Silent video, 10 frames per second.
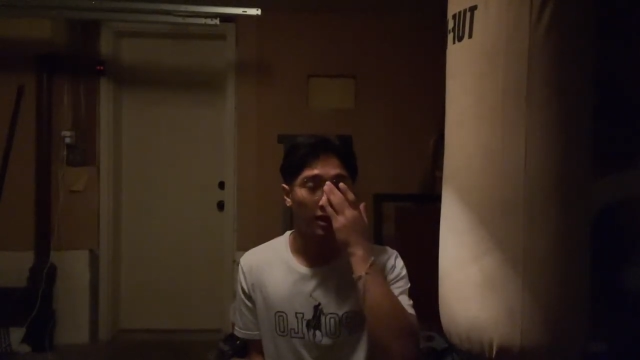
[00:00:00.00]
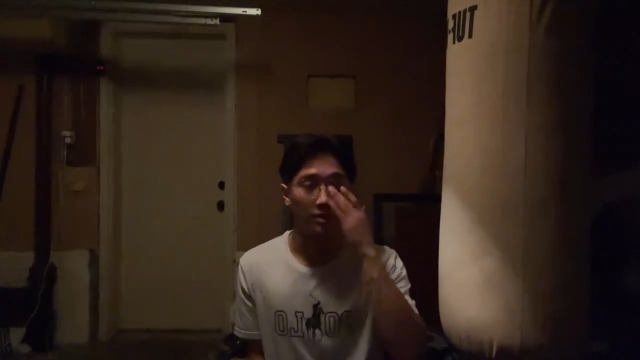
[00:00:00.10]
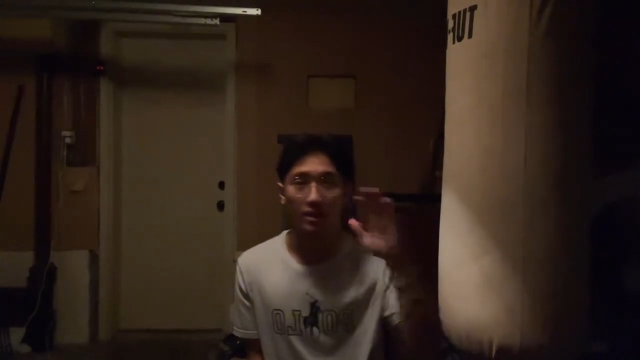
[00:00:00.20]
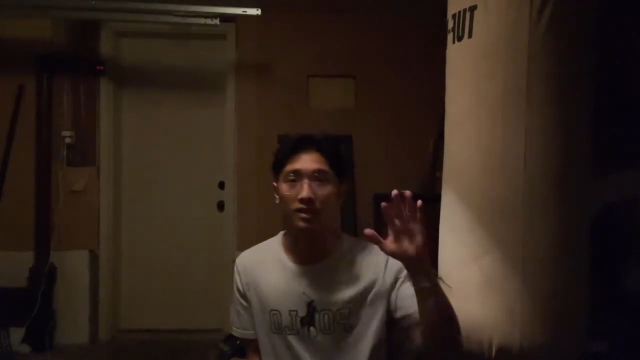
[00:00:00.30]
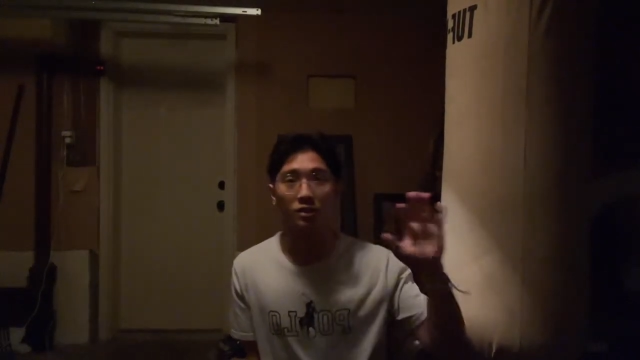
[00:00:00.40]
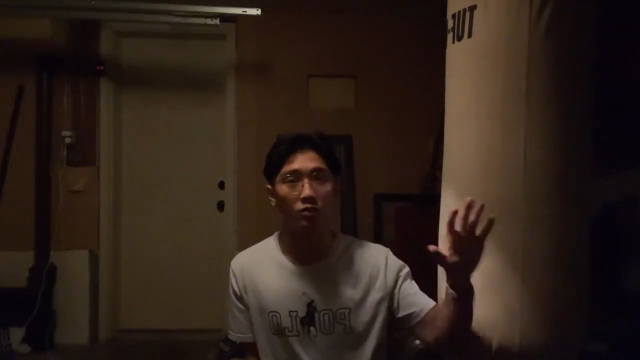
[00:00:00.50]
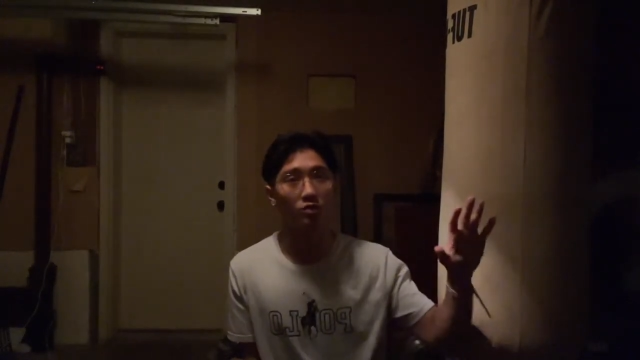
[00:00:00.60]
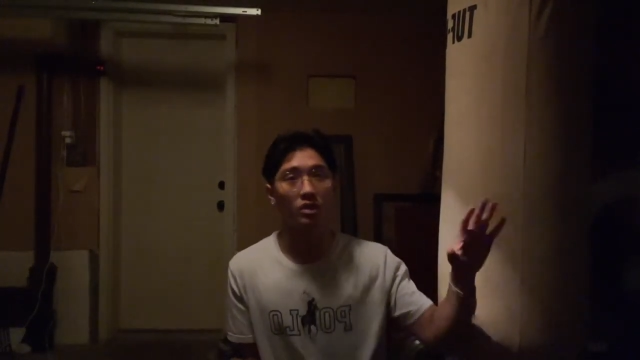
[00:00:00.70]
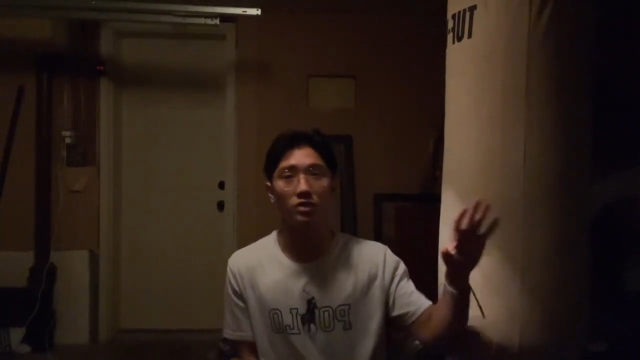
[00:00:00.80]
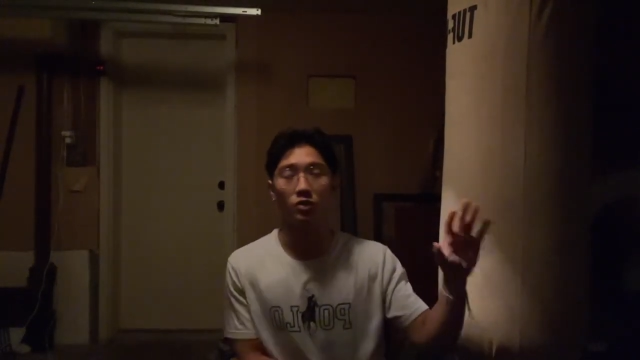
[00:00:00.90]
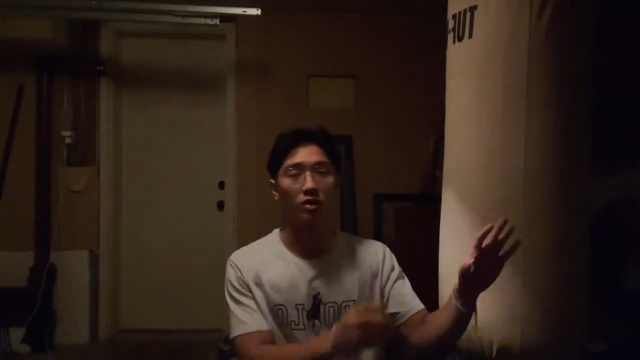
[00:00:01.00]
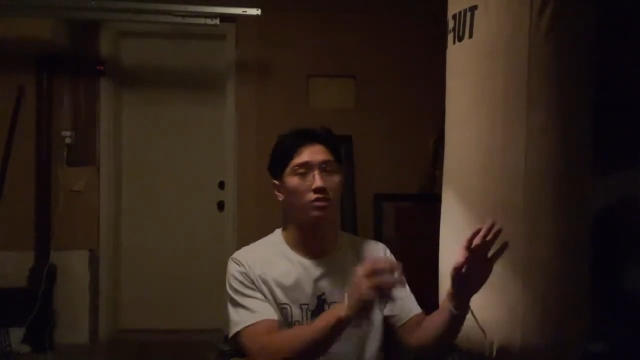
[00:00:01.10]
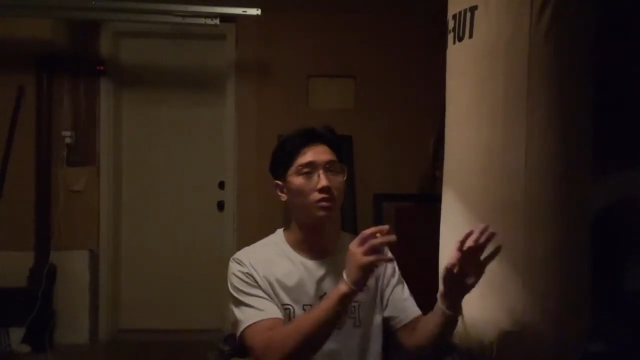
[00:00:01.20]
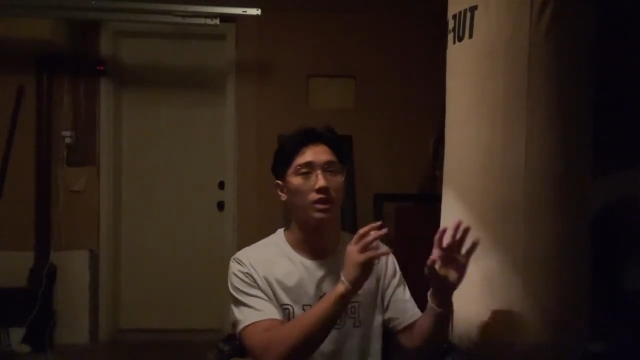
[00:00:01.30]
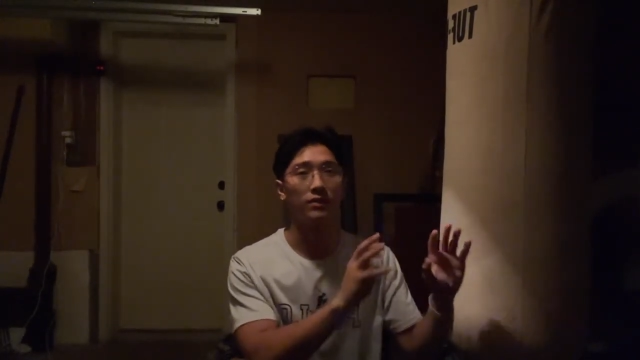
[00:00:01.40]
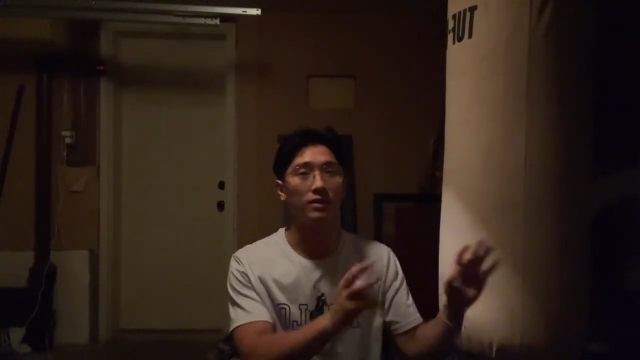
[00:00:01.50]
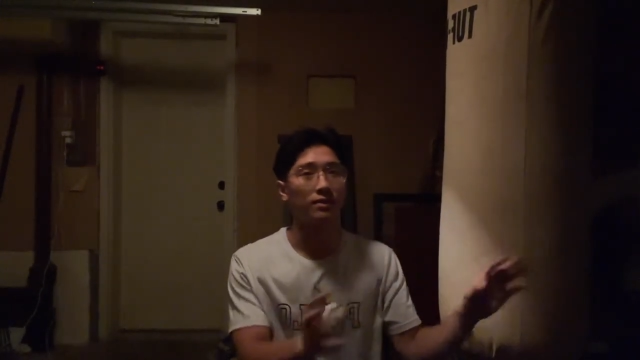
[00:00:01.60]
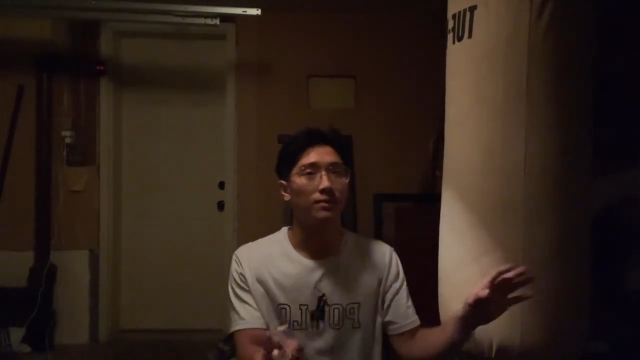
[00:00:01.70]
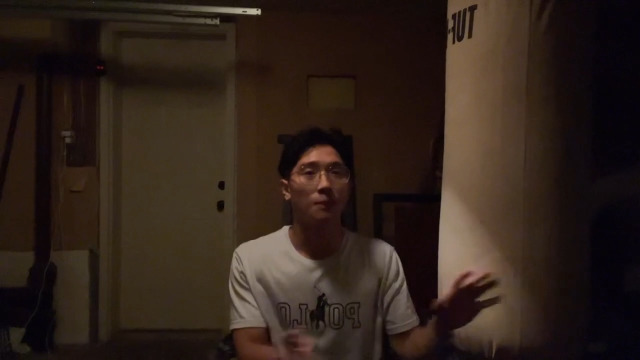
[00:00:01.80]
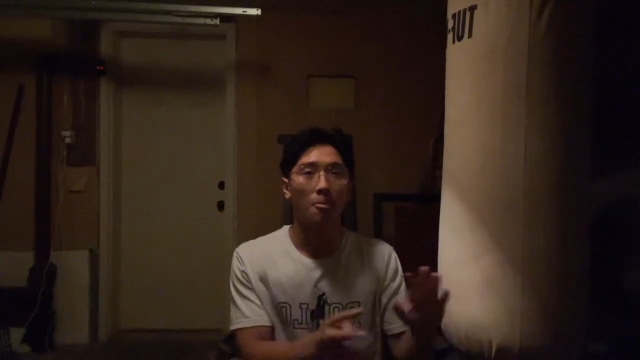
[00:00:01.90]
I was like, these drugs don't even
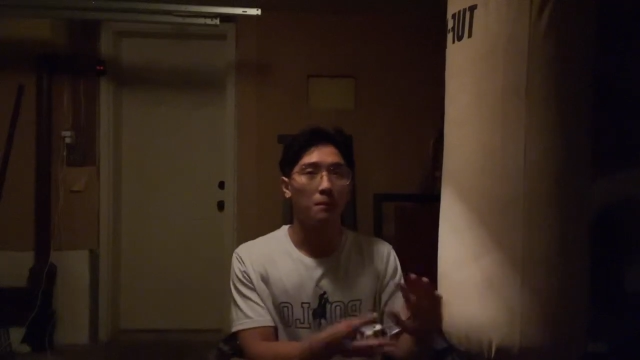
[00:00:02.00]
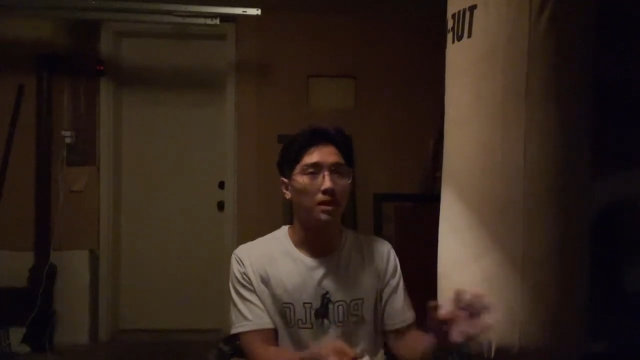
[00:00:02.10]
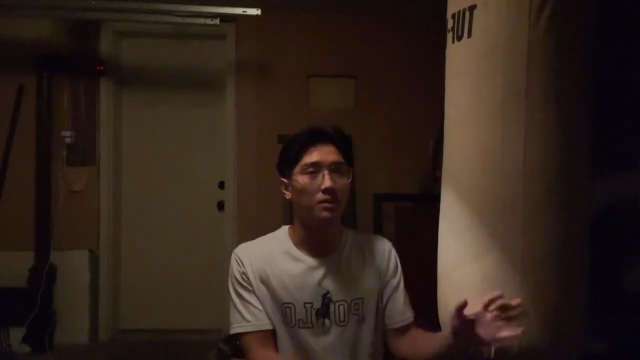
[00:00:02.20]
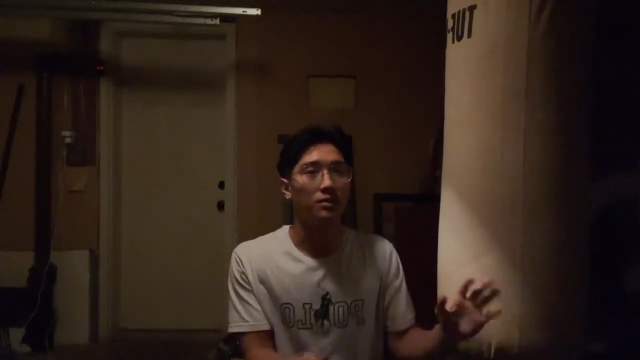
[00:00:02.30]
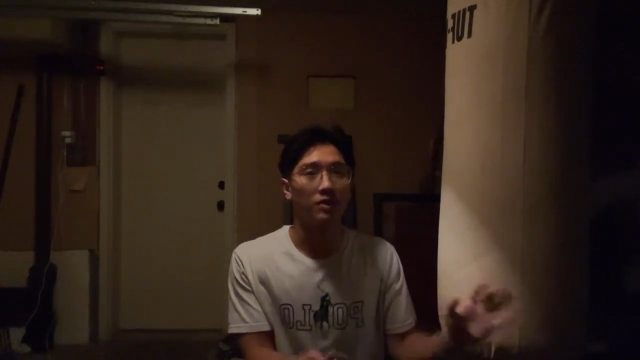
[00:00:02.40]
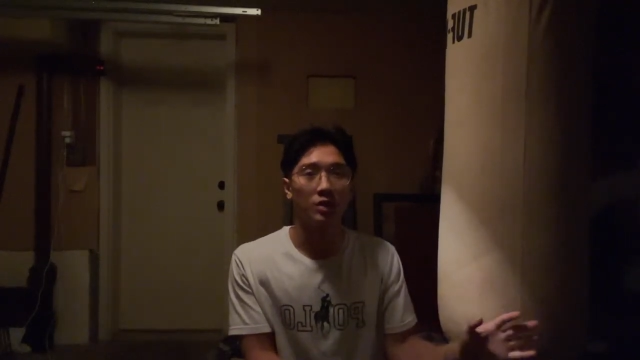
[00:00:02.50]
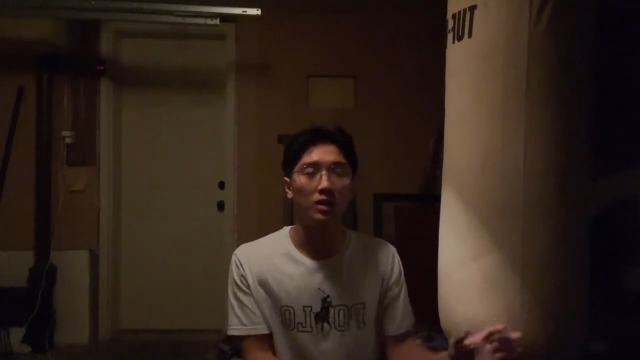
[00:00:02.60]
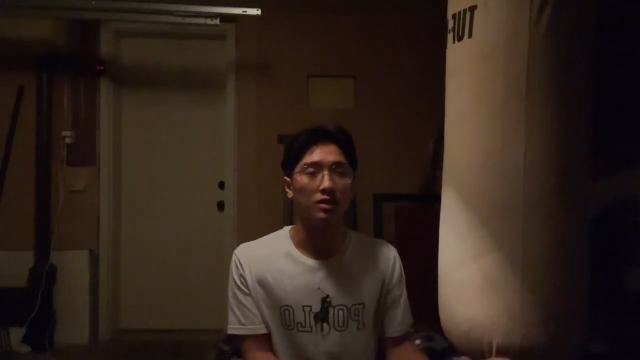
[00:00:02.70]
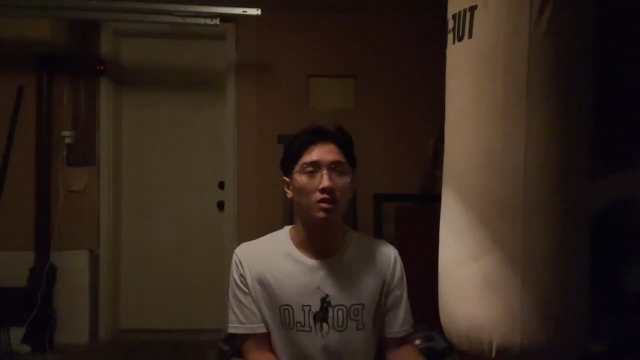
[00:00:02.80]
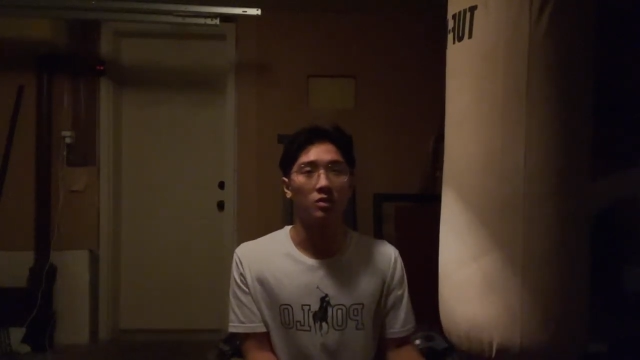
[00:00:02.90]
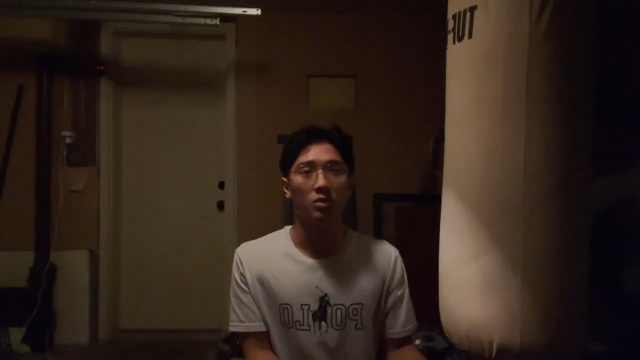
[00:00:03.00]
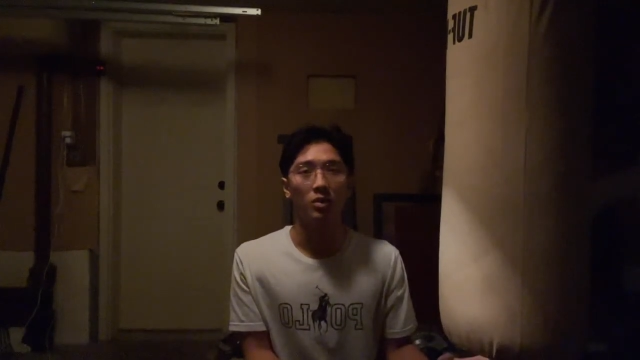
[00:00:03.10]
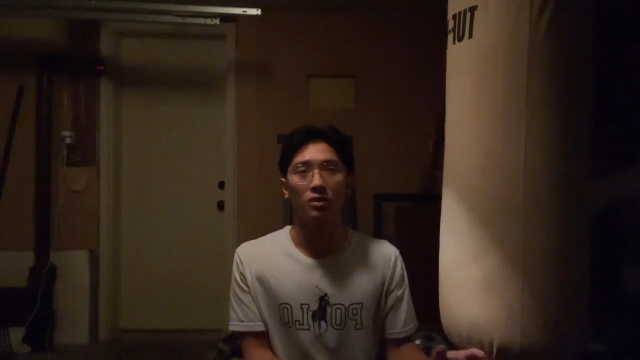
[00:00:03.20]
make me feel nothing no more.